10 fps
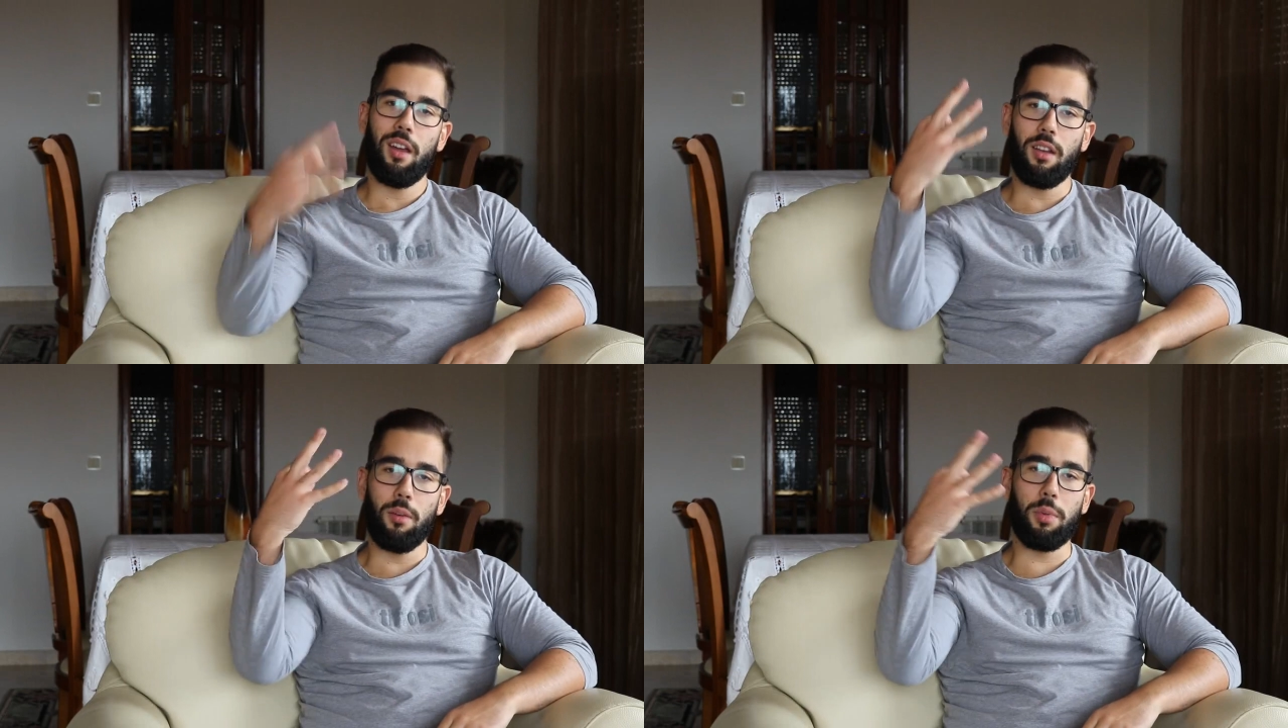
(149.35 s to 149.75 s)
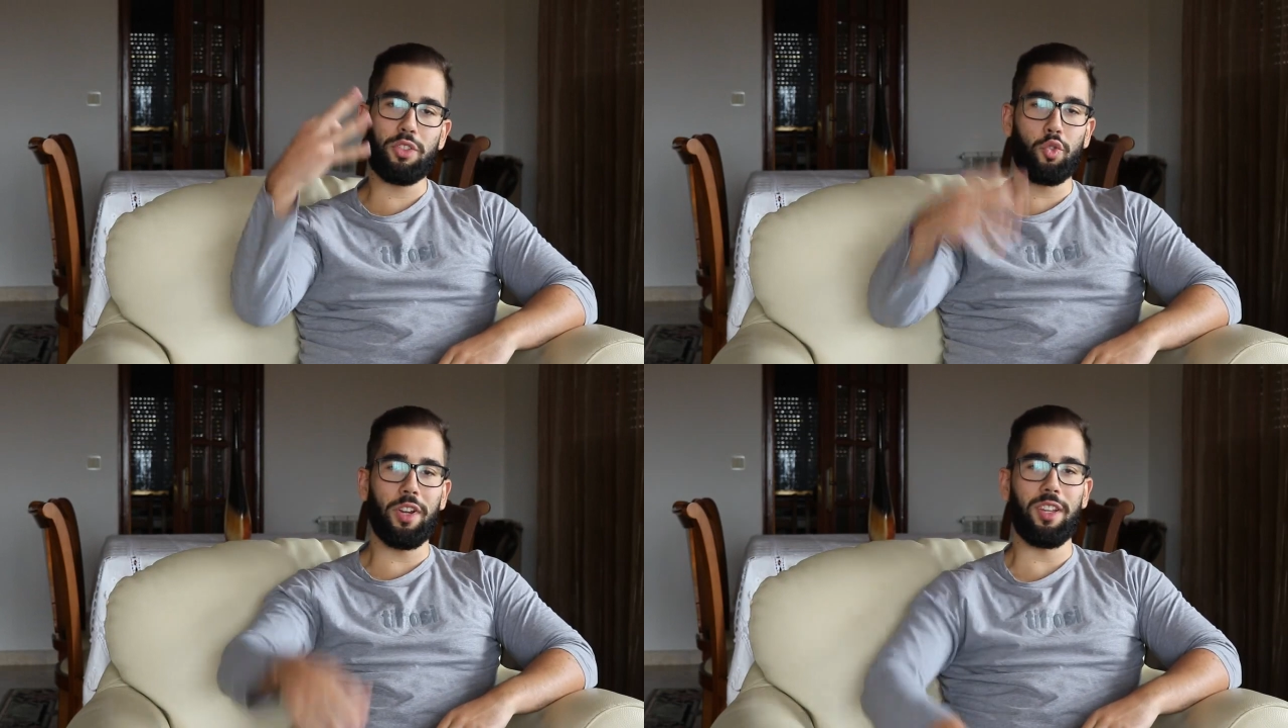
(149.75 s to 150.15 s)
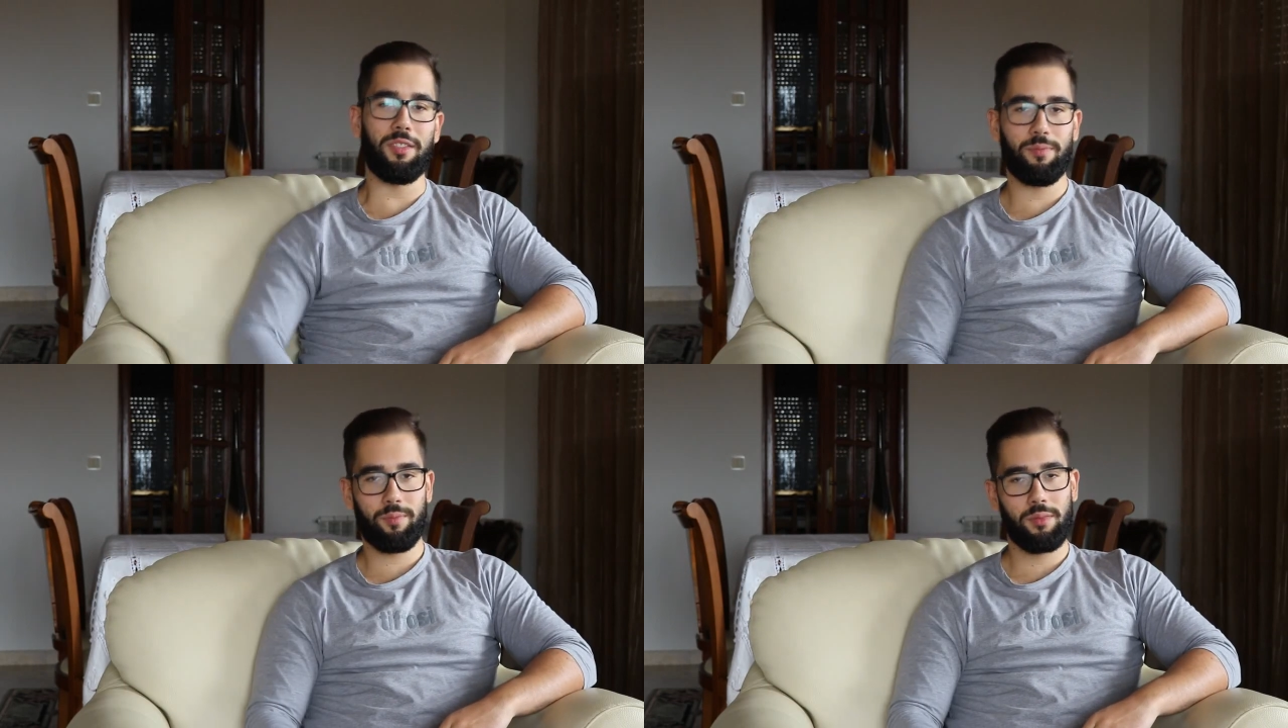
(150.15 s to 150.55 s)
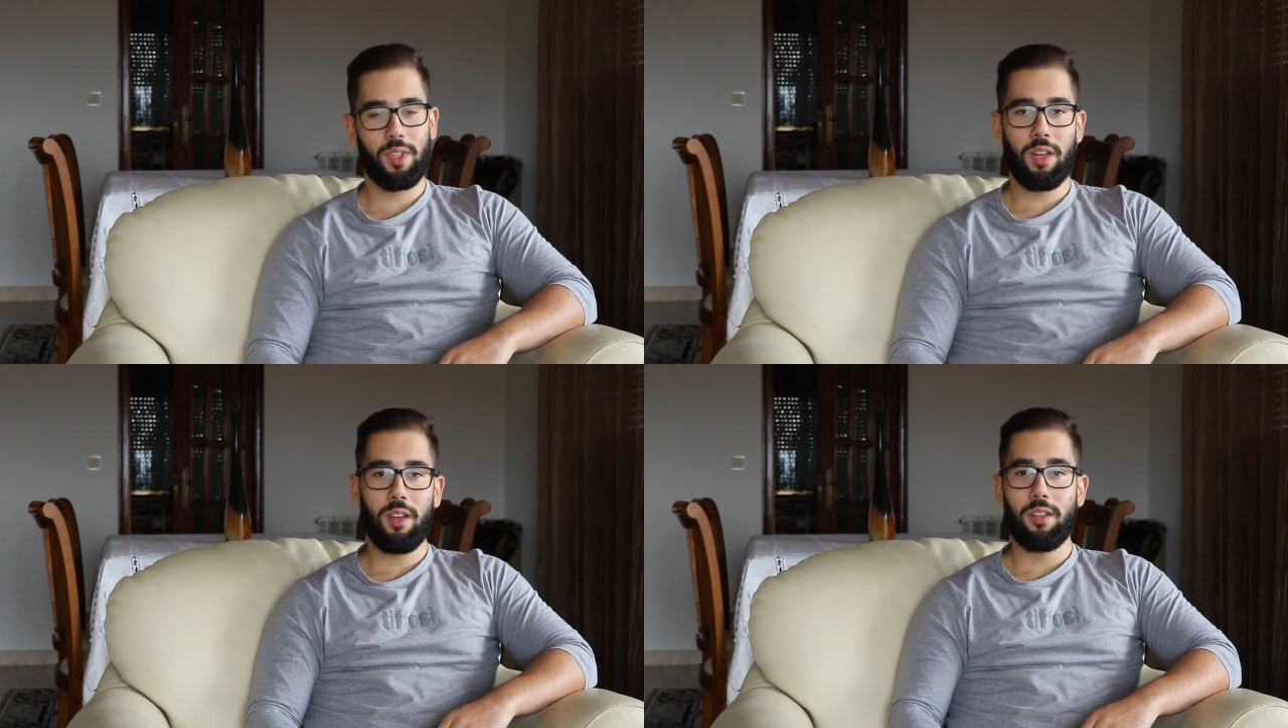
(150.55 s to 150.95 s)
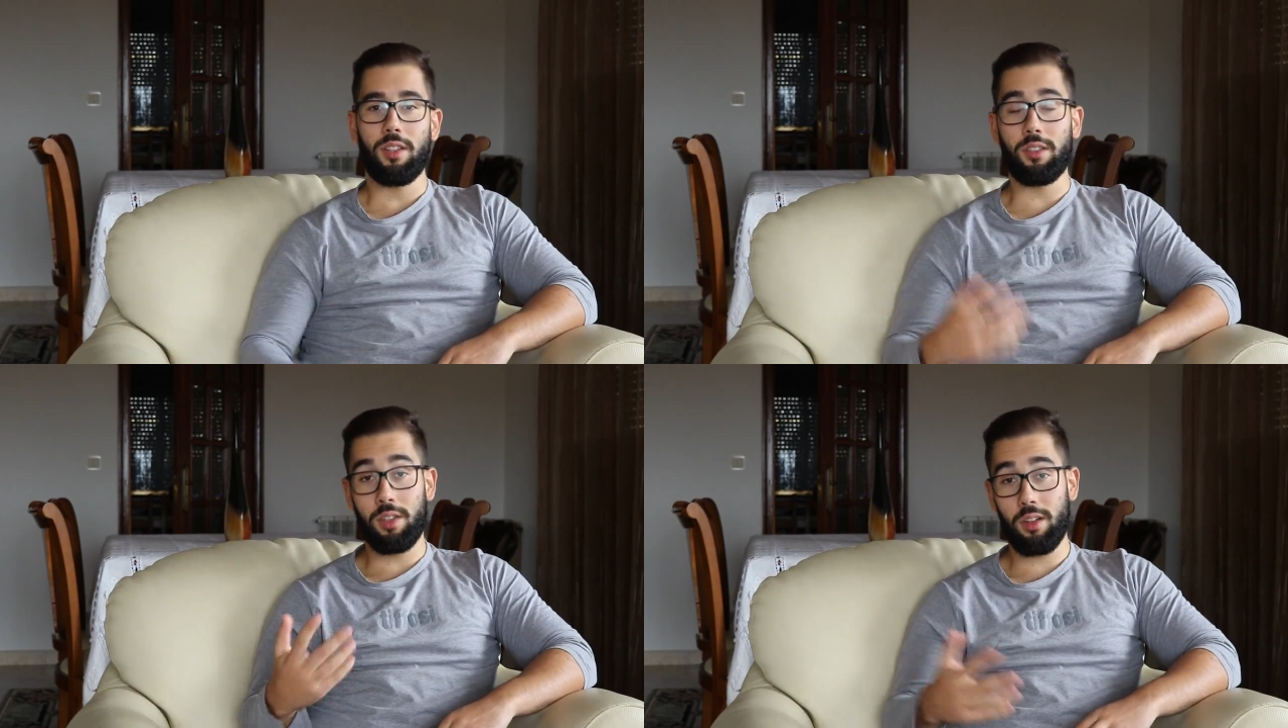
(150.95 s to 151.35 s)
Number 3,
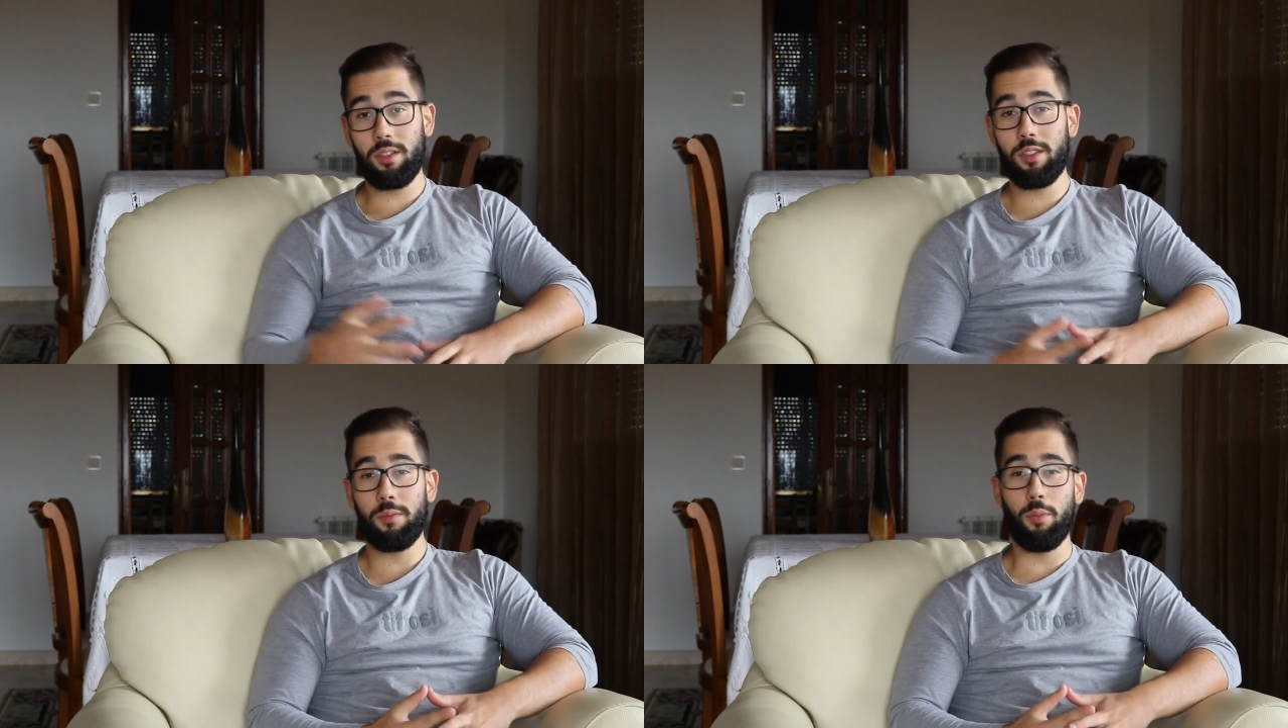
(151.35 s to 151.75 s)
the third